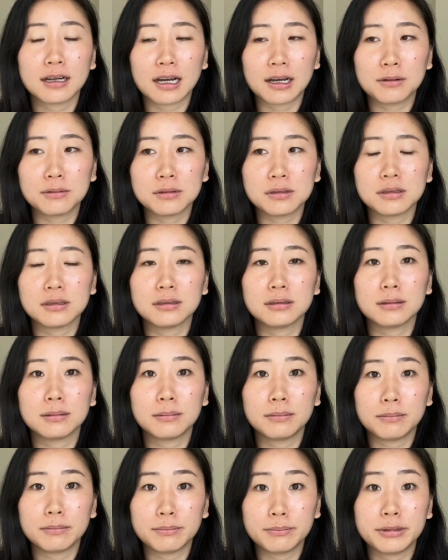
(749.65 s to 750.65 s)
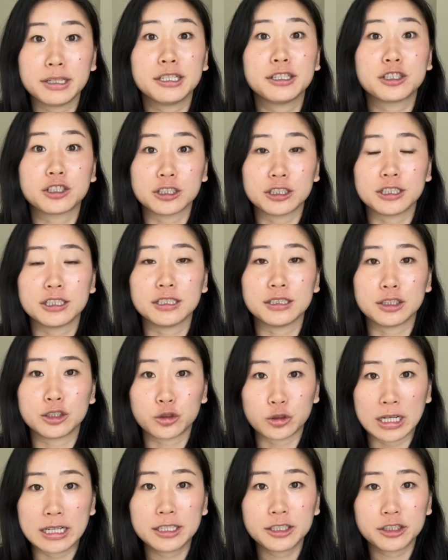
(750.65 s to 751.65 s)
I will be sure to
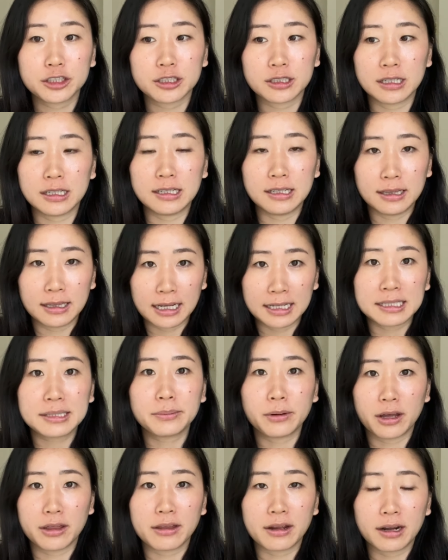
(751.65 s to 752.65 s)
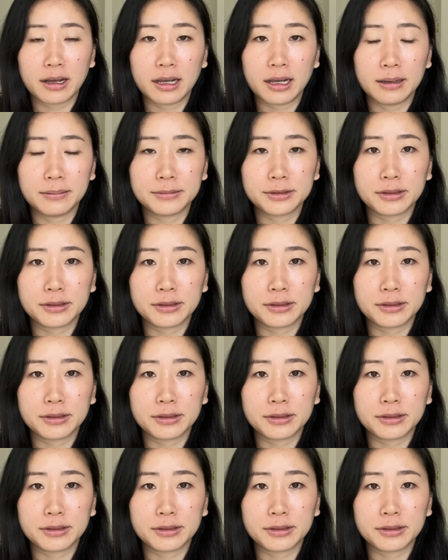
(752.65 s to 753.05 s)
stretch in that spot that I am.